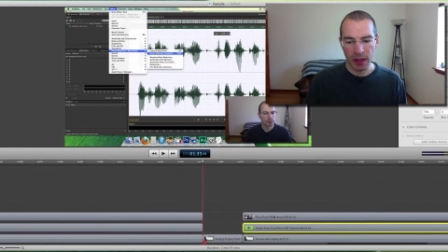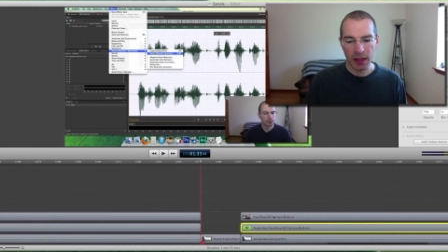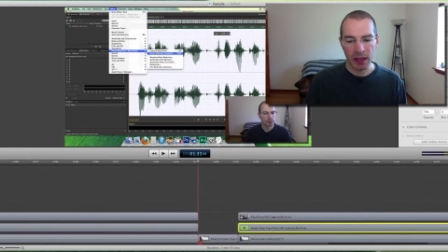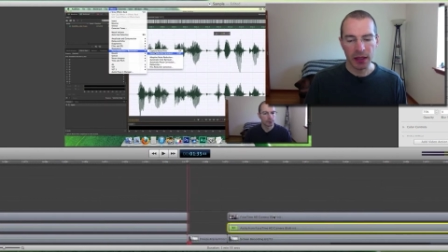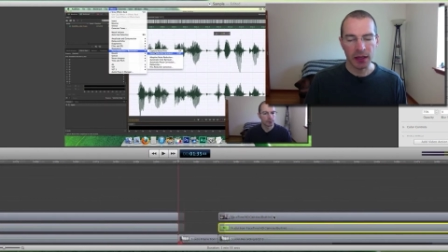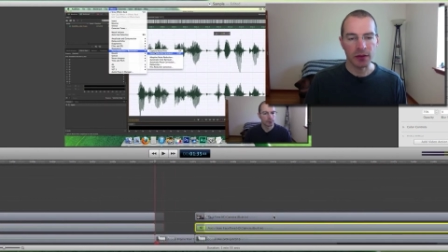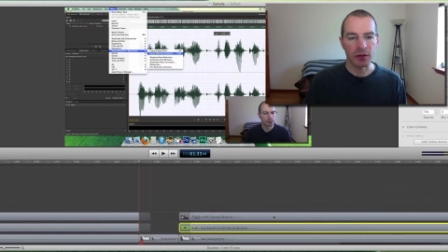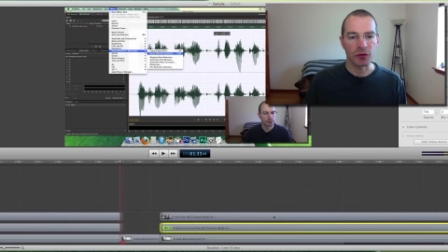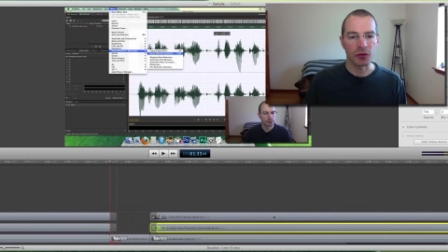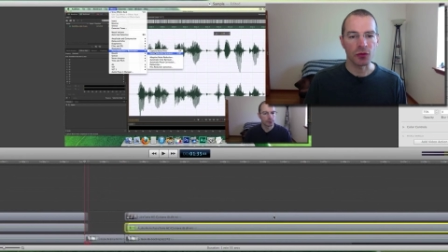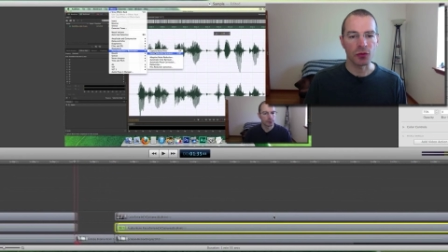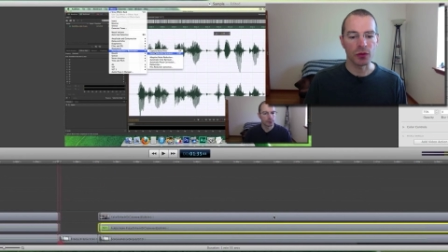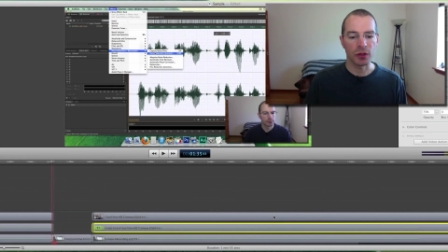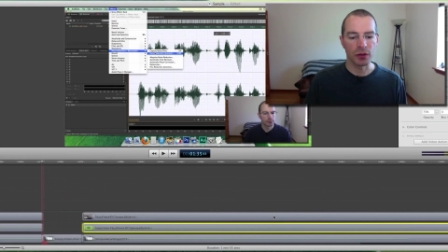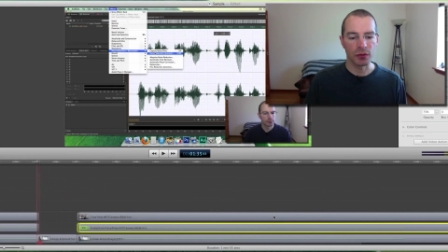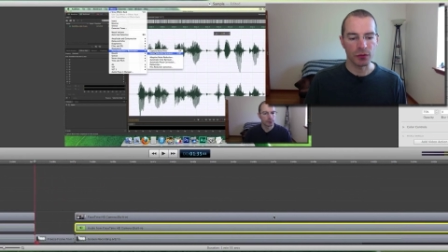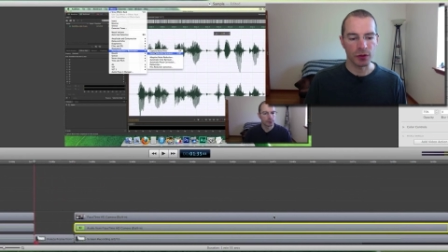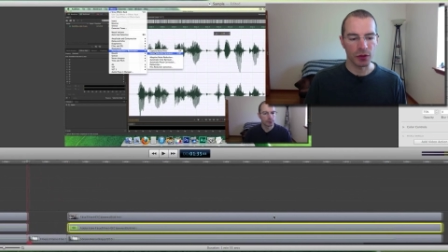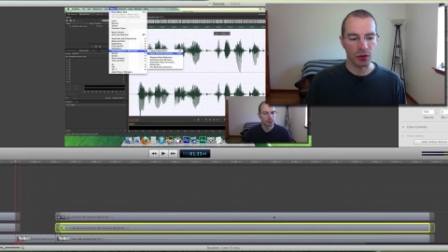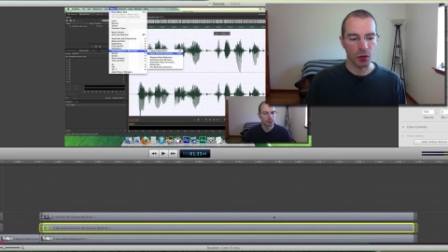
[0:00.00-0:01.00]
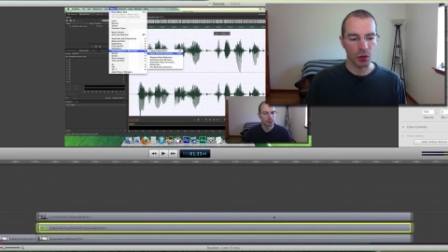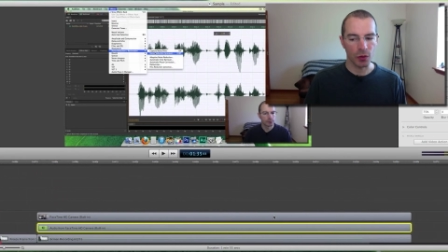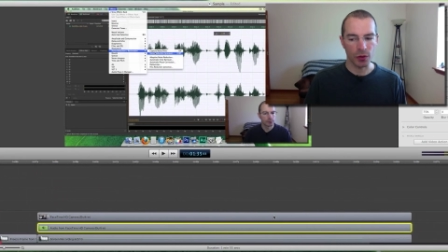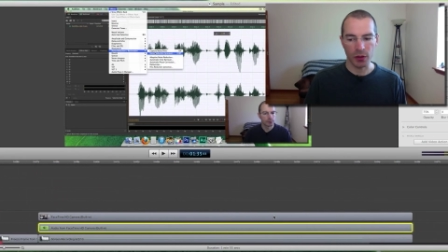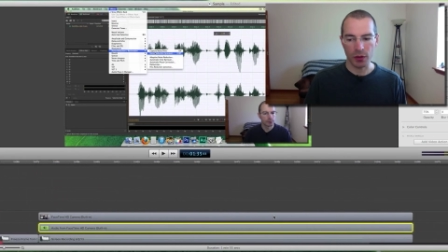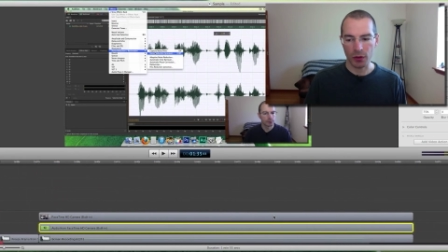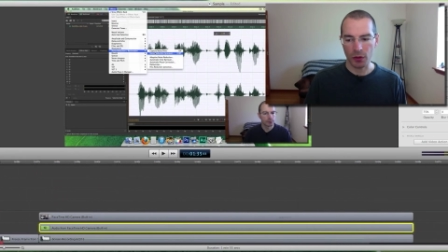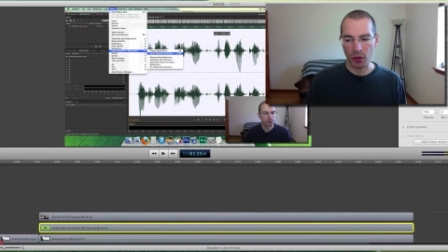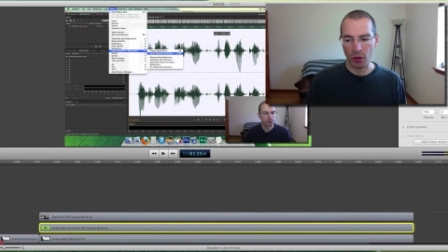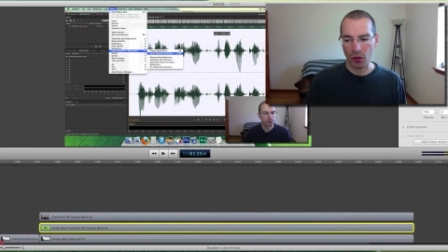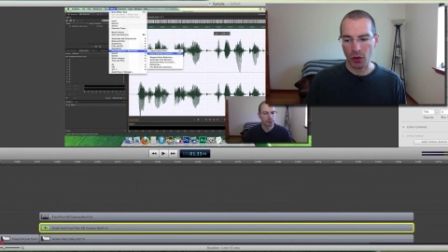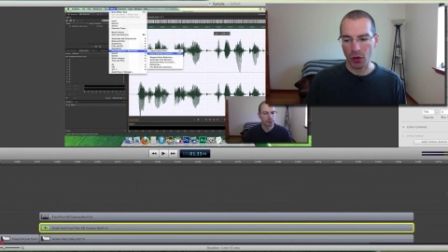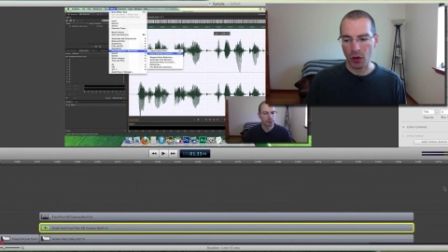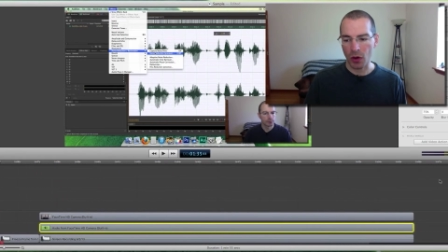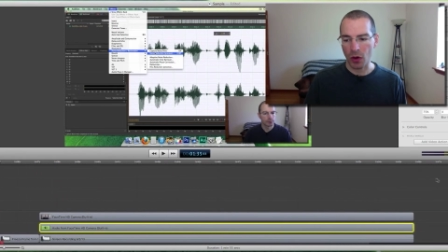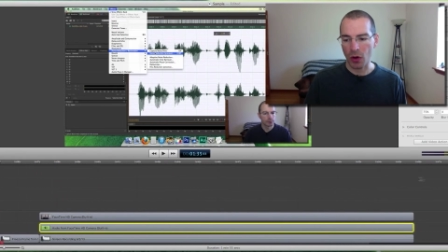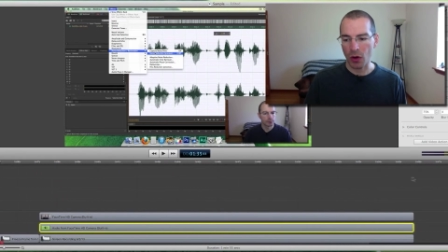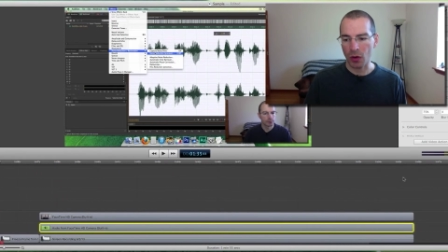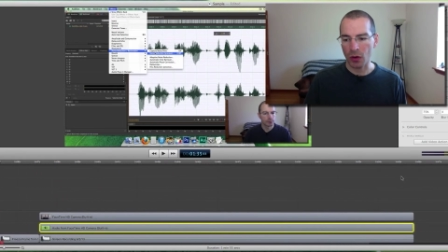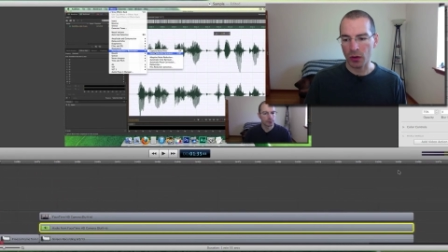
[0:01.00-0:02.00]
and the screen recording are
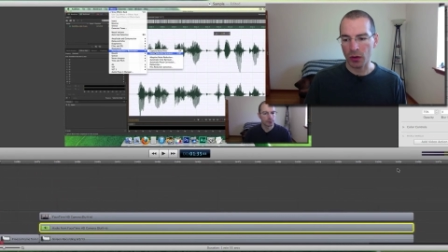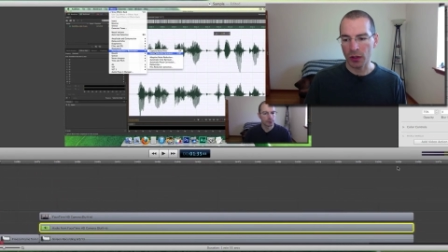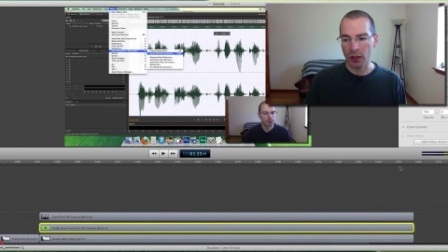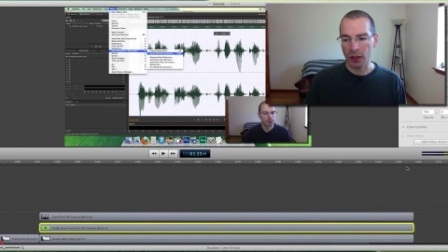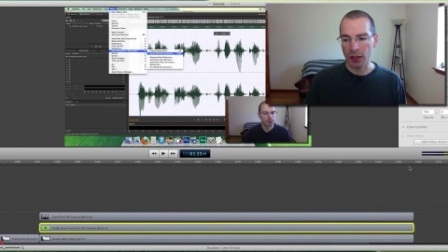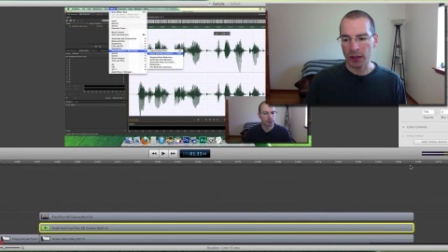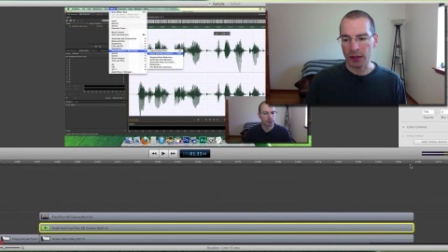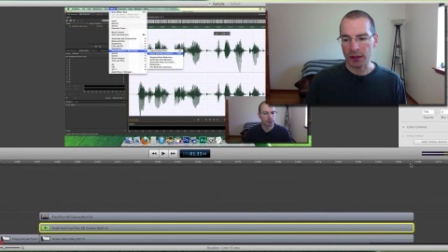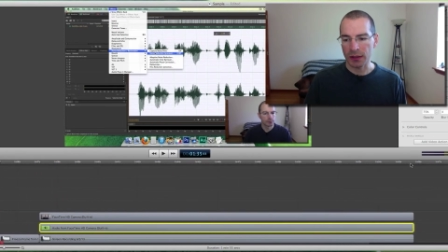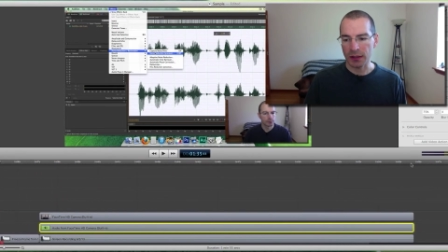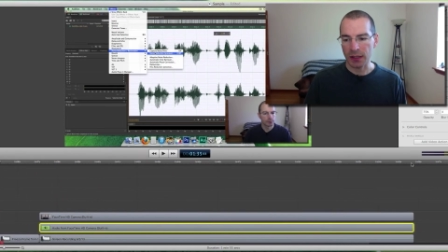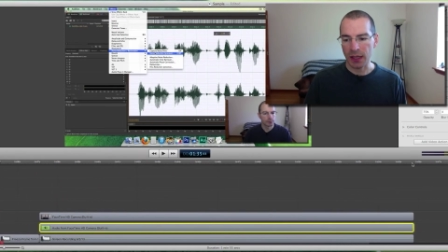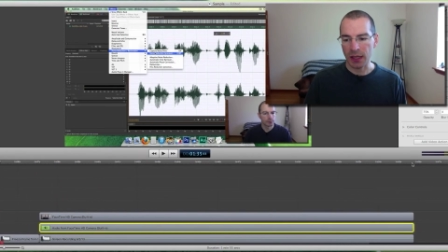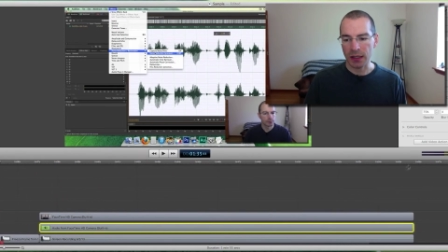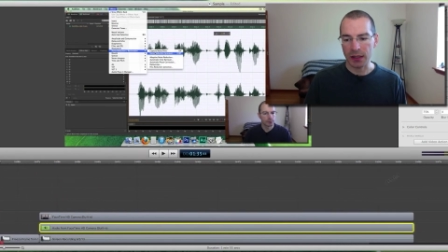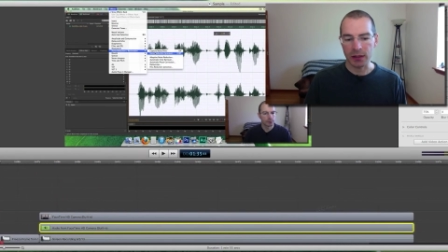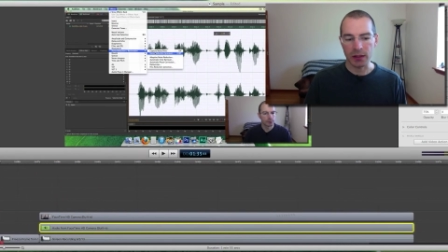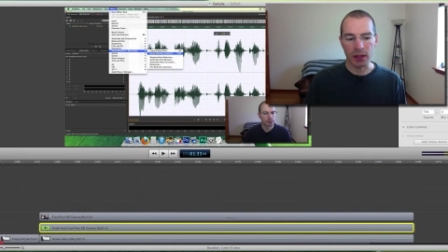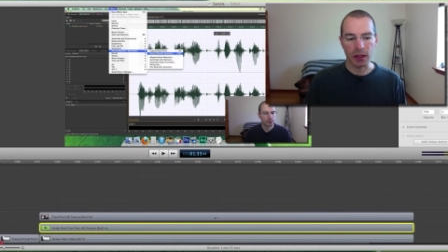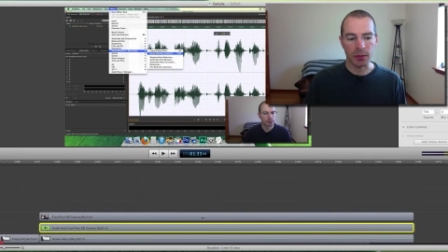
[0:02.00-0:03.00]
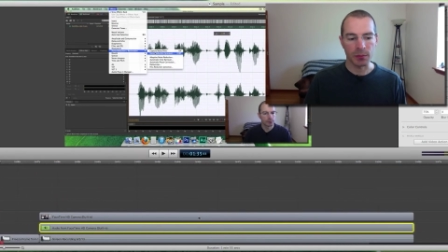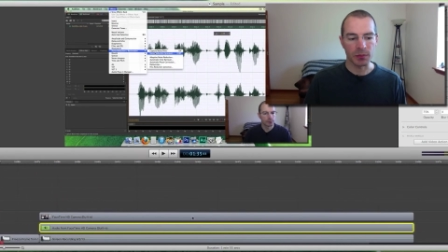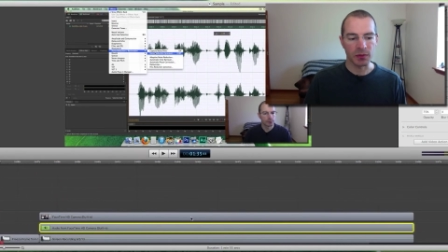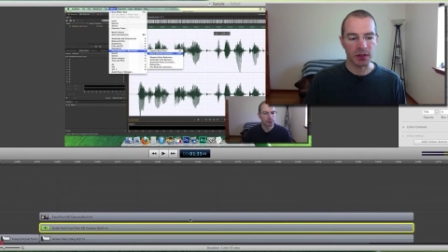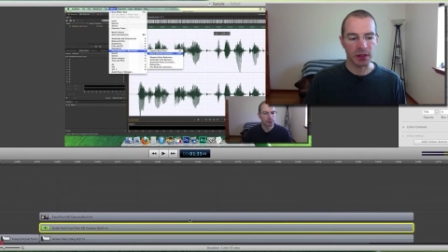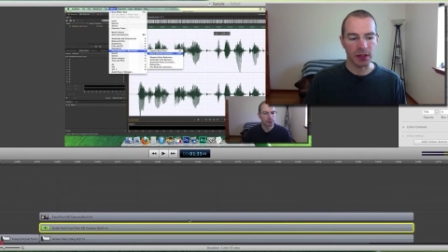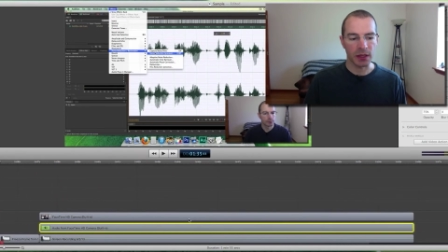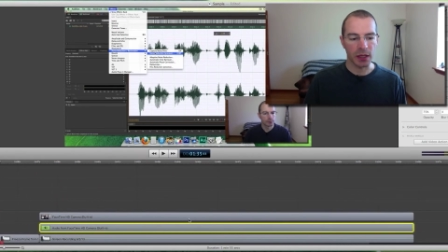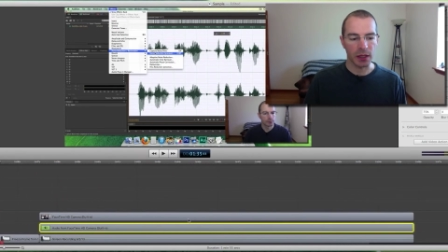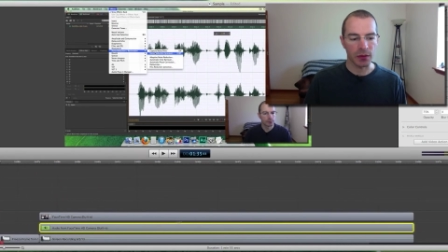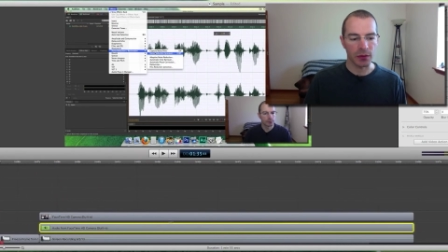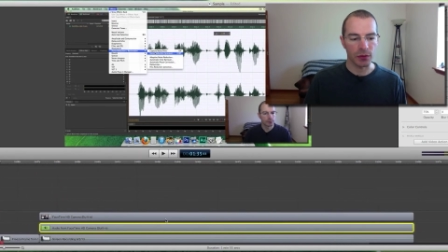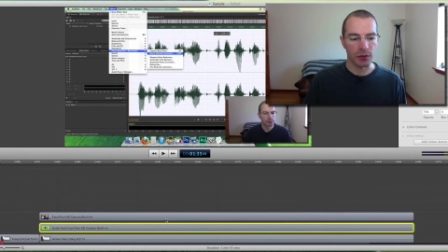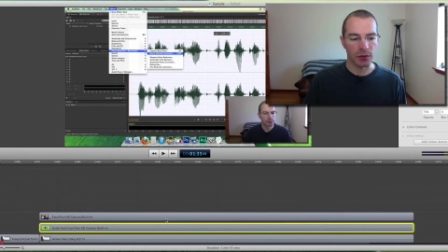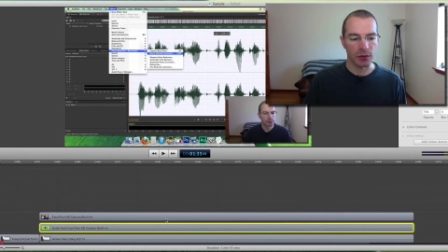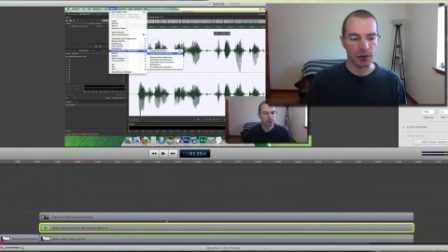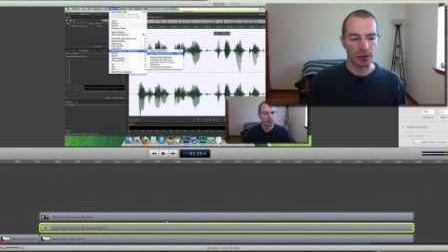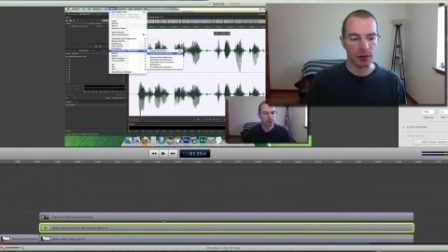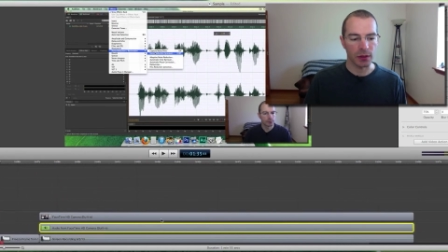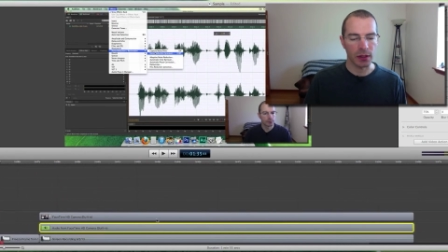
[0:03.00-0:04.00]
all lined up
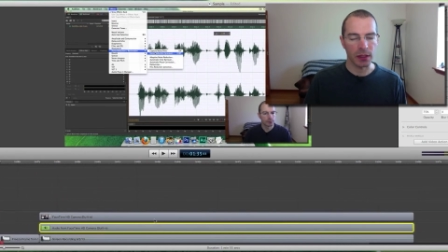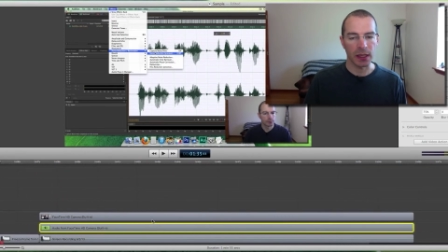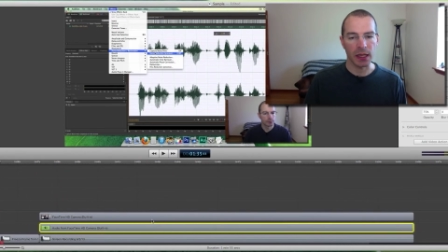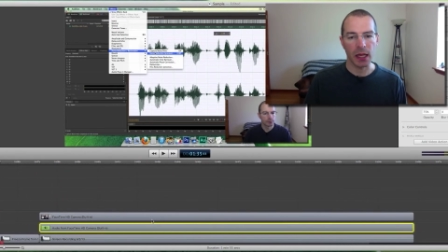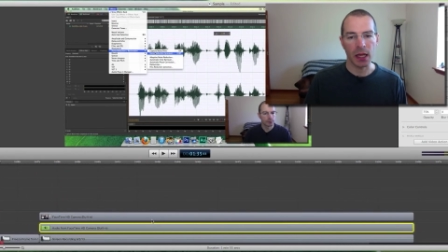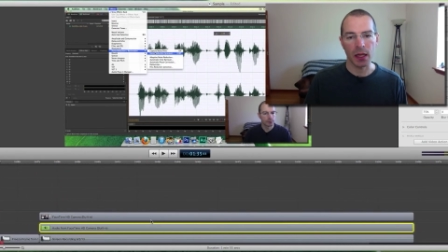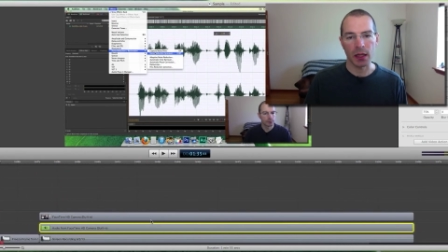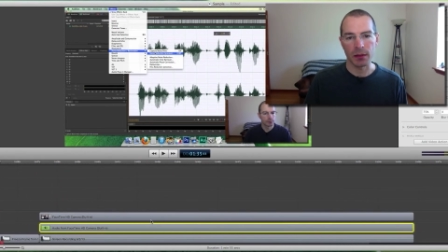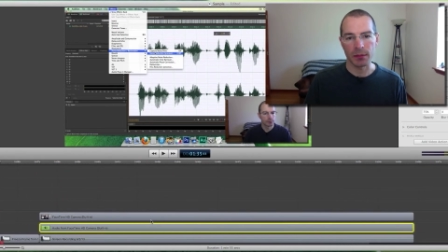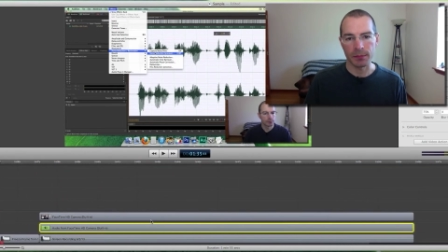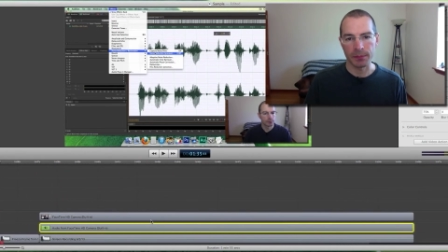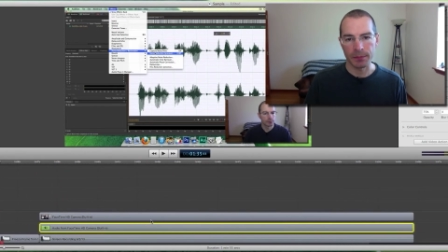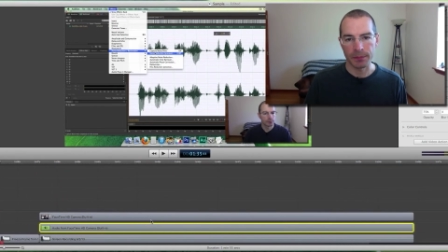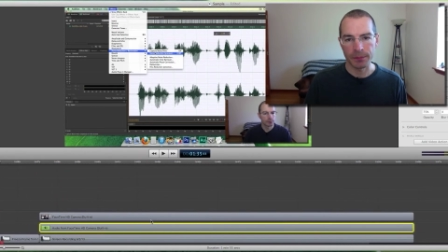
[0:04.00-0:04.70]
together again.